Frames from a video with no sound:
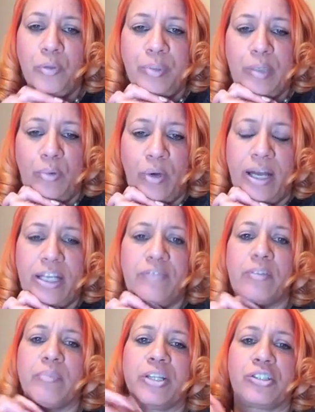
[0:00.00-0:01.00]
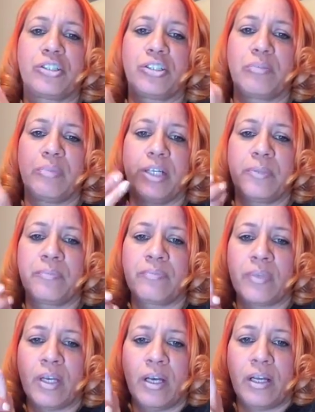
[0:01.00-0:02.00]
of people had even mentioned to me
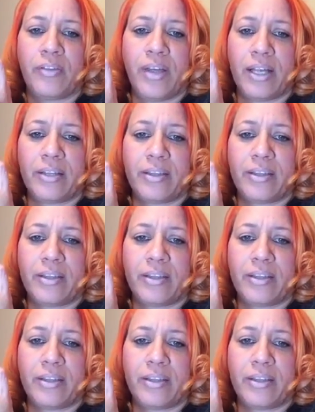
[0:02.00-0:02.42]
that